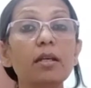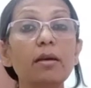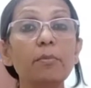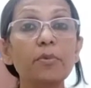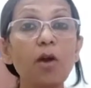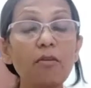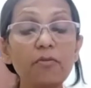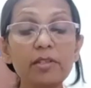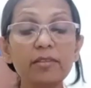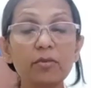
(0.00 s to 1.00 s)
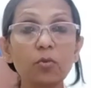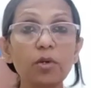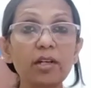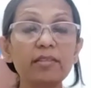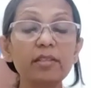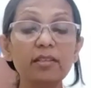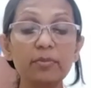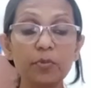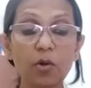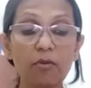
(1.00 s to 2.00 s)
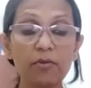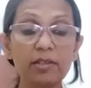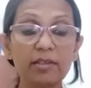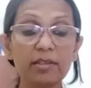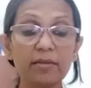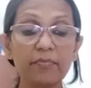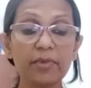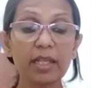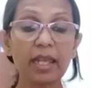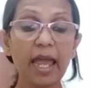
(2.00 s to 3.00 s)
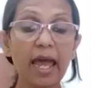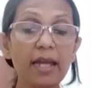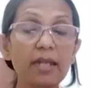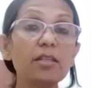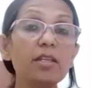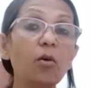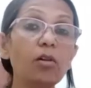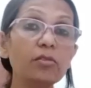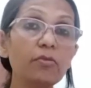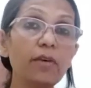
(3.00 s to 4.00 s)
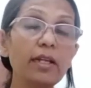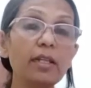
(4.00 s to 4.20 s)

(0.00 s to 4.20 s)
province versus province. And they also felt that